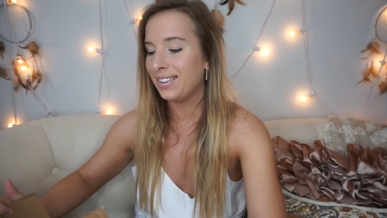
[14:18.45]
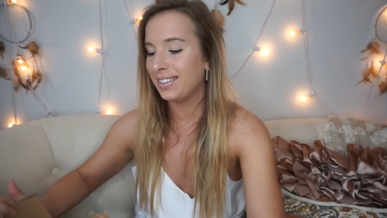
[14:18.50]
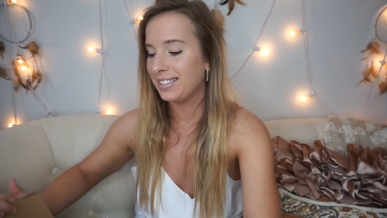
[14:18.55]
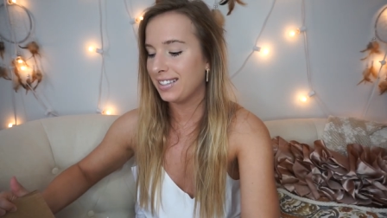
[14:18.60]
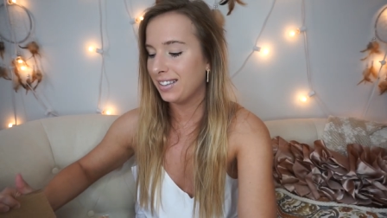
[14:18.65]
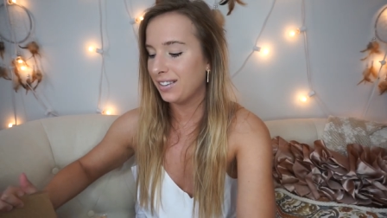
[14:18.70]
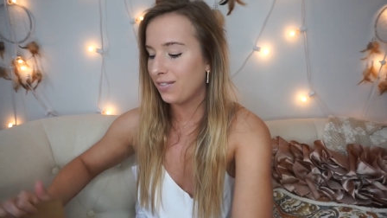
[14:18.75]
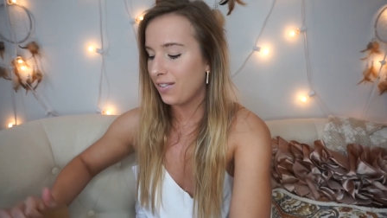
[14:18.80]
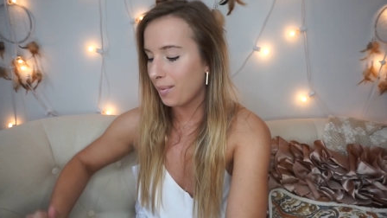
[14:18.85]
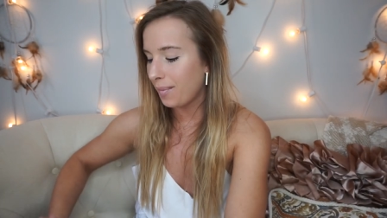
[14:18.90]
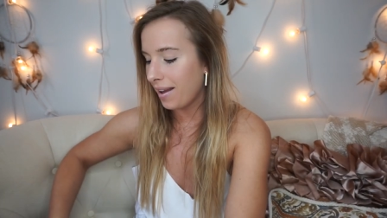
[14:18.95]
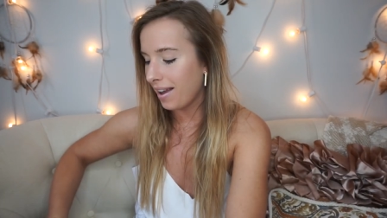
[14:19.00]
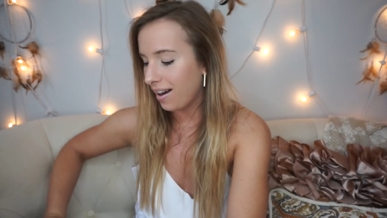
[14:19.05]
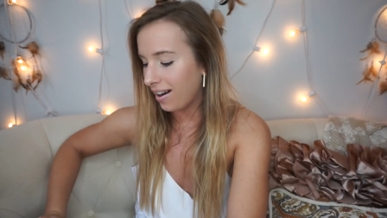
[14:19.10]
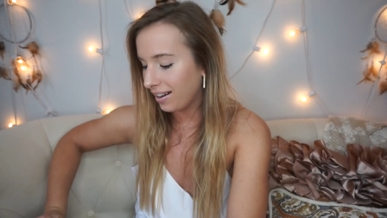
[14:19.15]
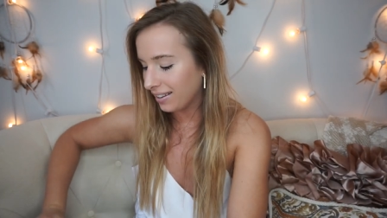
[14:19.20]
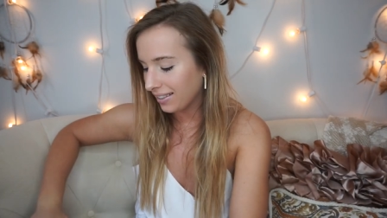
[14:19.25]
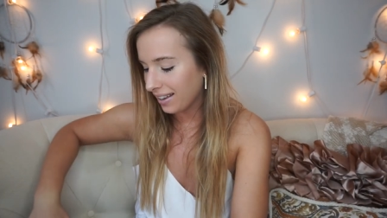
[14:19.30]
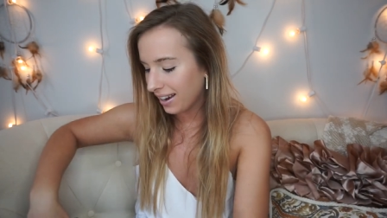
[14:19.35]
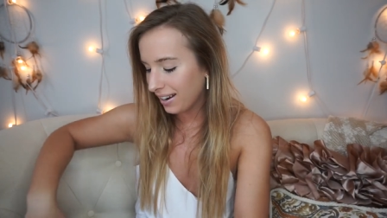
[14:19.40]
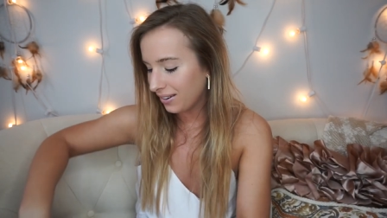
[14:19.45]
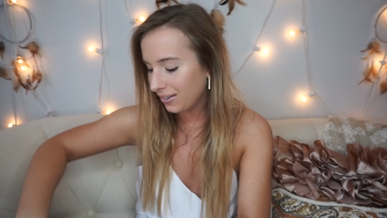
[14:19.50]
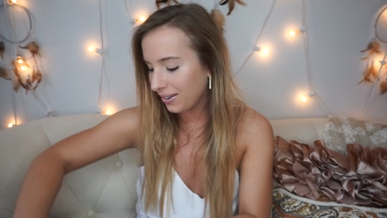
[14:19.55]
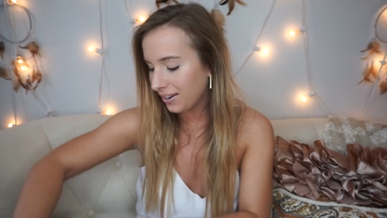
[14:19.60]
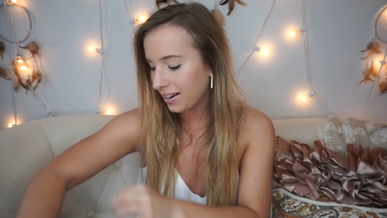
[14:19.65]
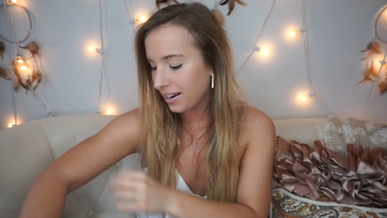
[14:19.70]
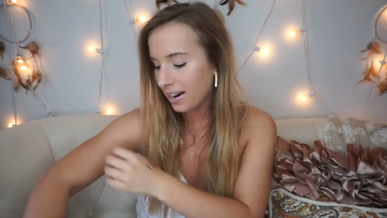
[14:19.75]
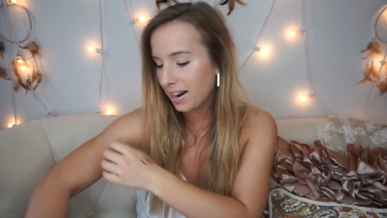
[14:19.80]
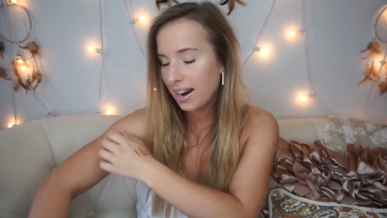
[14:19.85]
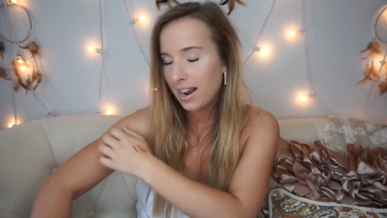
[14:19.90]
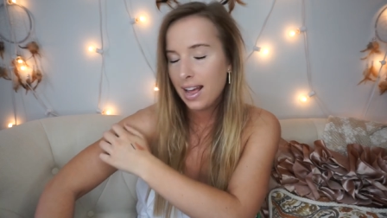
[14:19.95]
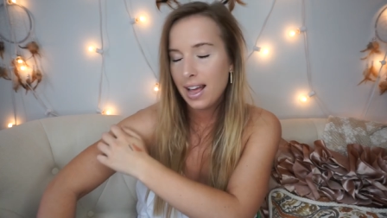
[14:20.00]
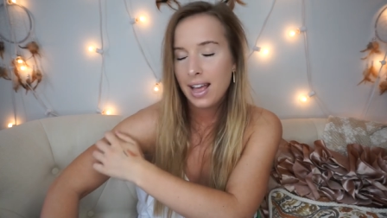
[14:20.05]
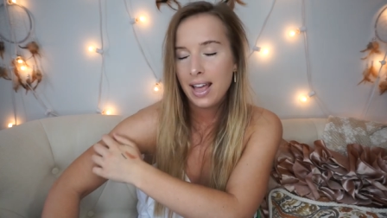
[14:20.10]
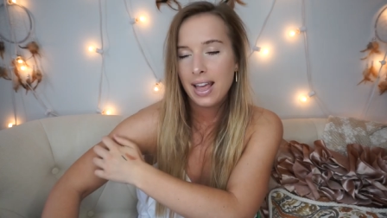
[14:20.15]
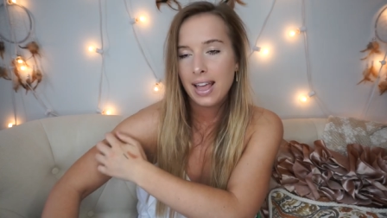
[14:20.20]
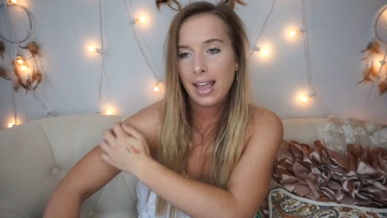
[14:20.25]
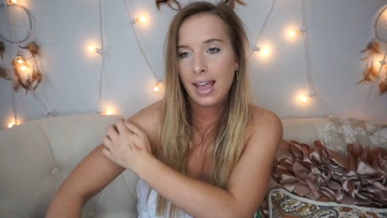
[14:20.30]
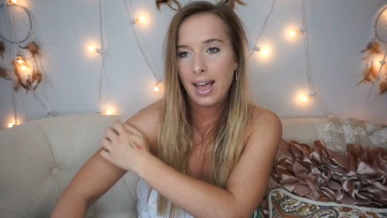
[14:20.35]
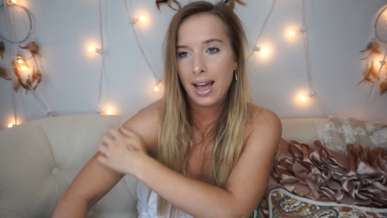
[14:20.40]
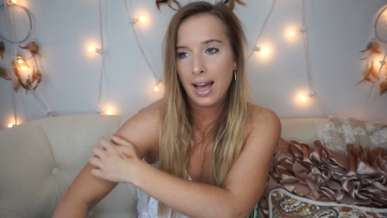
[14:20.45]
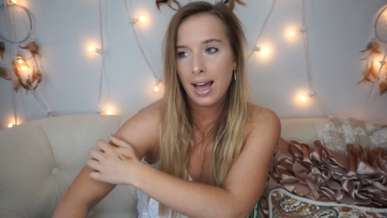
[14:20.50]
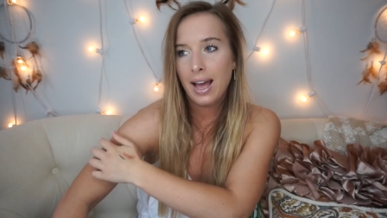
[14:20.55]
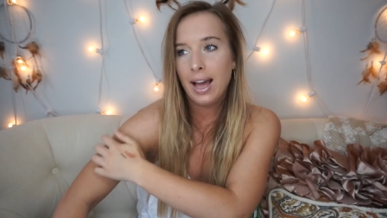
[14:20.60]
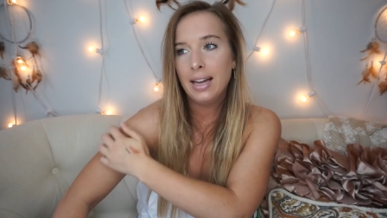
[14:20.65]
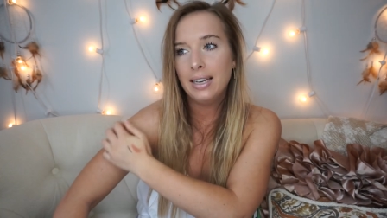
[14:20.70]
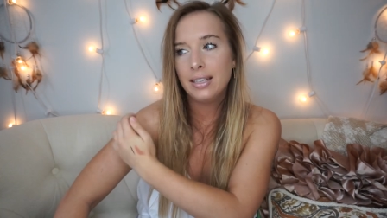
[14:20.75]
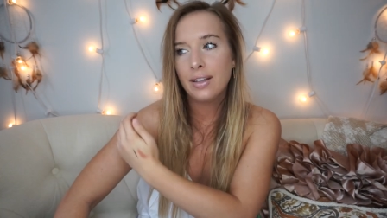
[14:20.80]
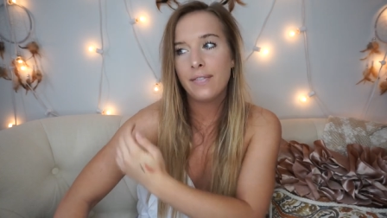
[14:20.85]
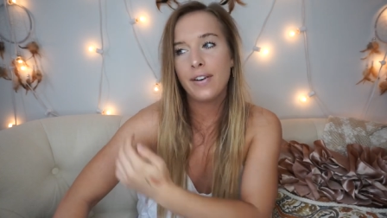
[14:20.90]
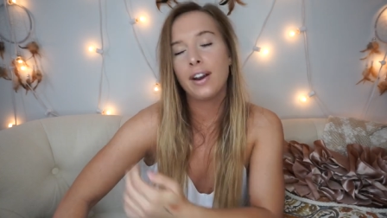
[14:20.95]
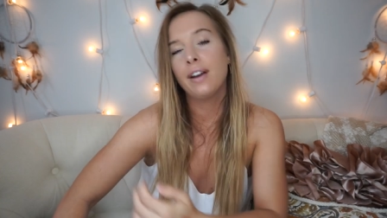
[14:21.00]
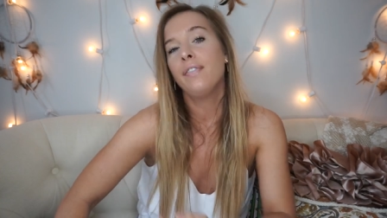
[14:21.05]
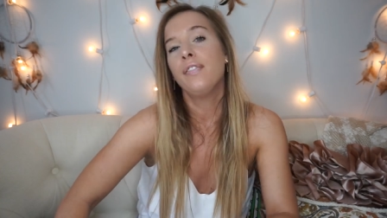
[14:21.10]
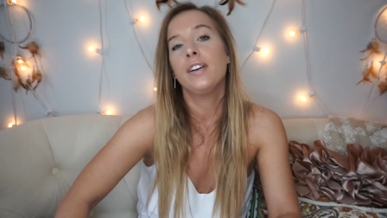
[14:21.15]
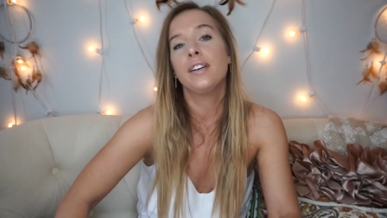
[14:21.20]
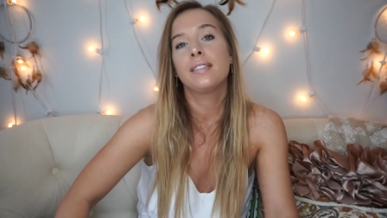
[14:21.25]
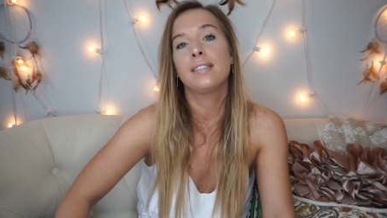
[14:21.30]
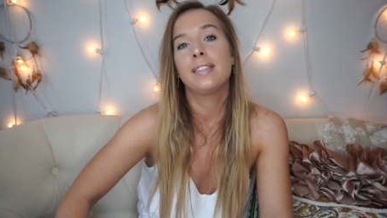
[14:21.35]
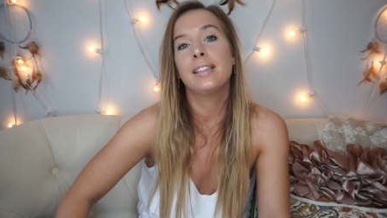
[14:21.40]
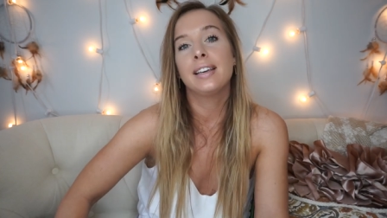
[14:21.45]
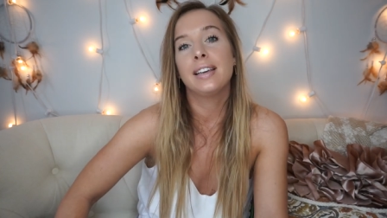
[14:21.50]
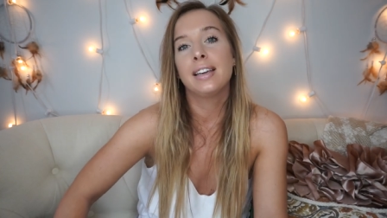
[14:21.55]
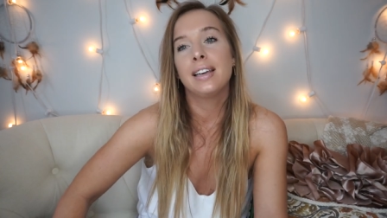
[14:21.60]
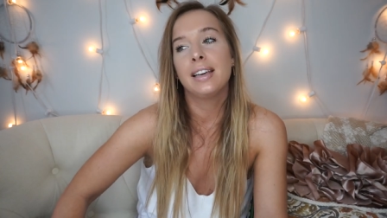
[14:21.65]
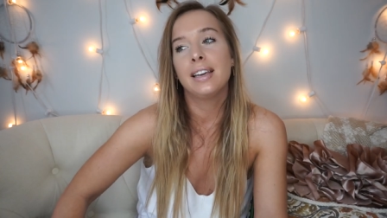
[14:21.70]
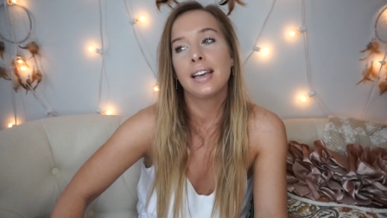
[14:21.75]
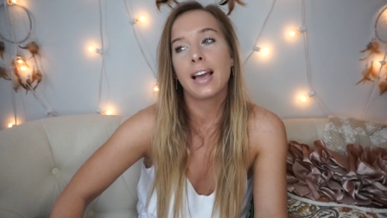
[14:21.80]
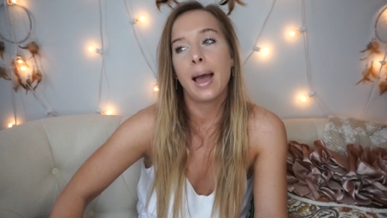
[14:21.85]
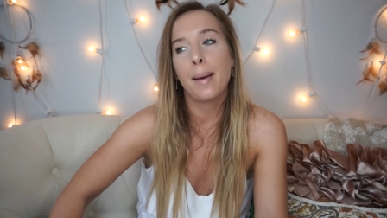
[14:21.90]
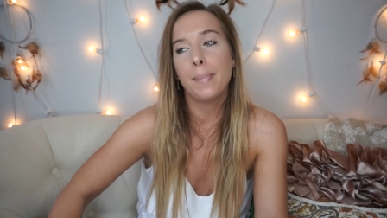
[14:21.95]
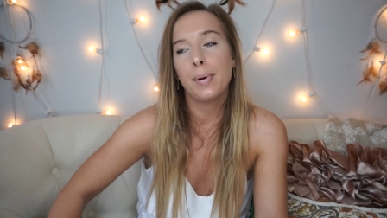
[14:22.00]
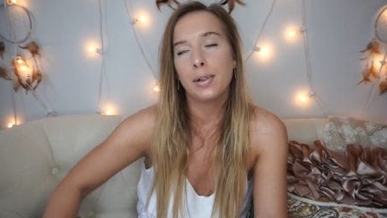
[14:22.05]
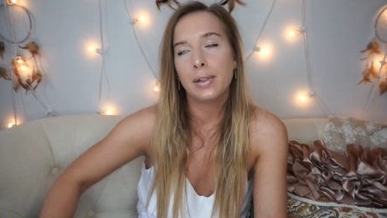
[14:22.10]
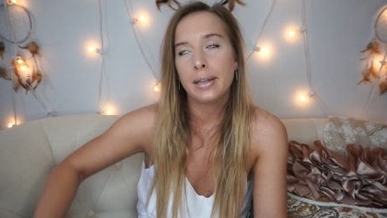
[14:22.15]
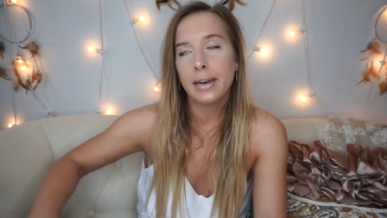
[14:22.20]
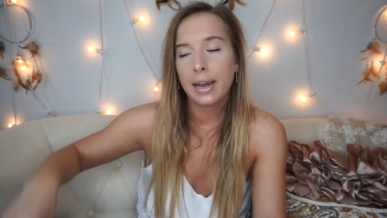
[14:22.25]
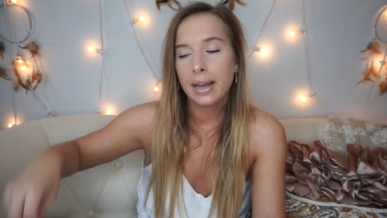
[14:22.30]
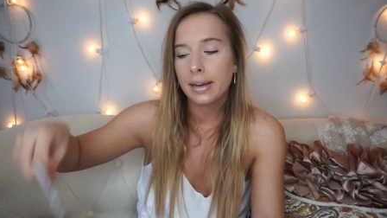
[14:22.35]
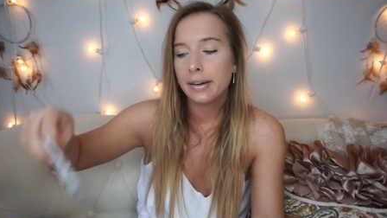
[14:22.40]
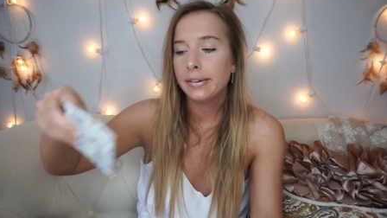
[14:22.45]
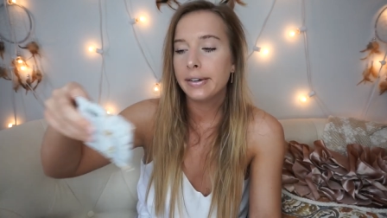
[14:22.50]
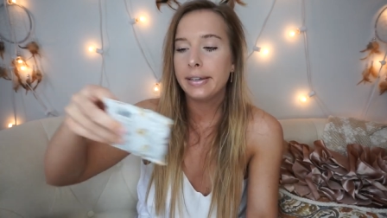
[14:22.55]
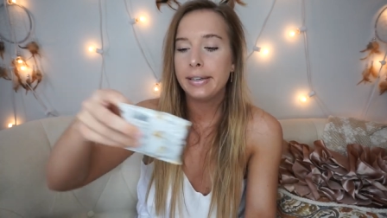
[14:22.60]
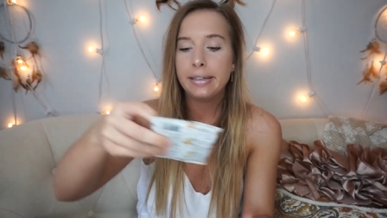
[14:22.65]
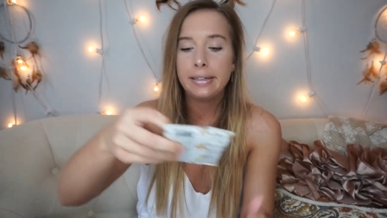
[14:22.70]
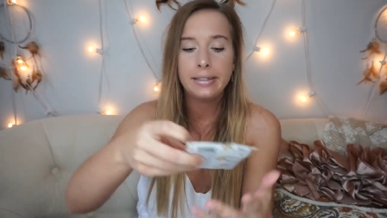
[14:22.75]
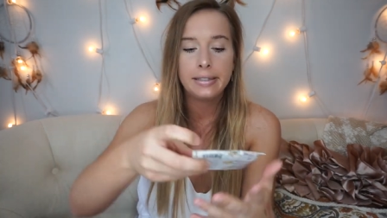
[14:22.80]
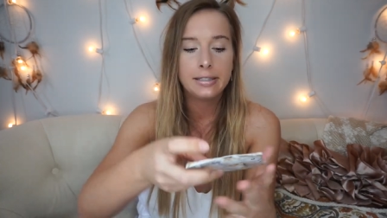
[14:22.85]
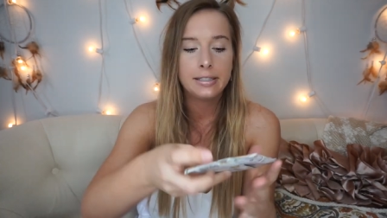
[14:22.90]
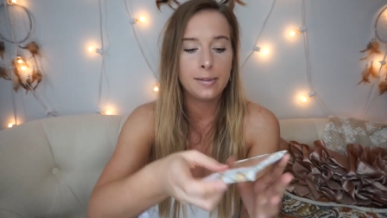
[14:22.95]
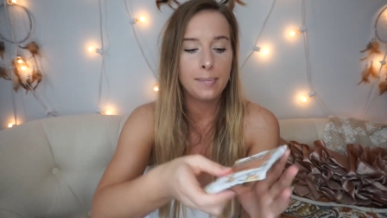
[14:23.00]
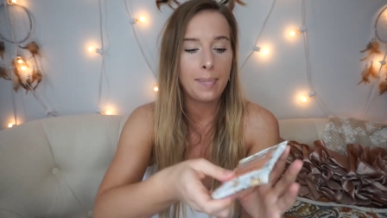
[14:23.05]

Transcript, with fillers: This is from my online order and the very first thing I'm pulling out is